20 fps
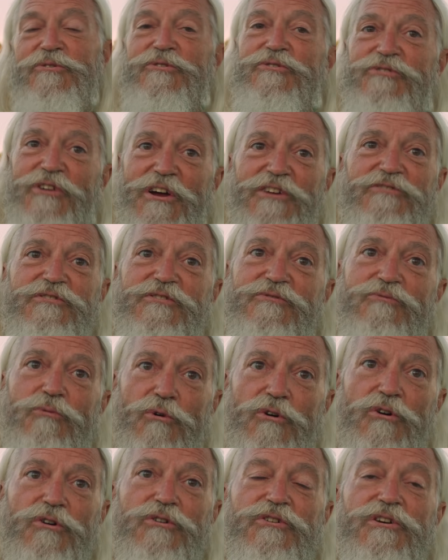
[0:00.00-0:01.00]
of detective
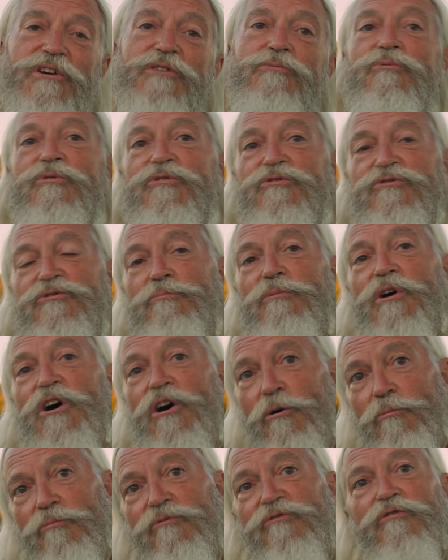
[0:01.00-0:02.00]
work and with some
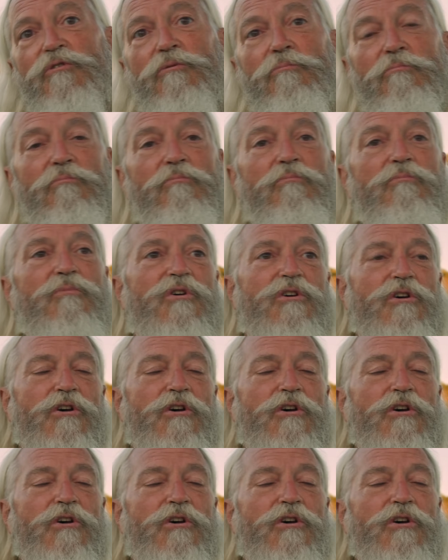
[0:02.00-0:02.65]
help from,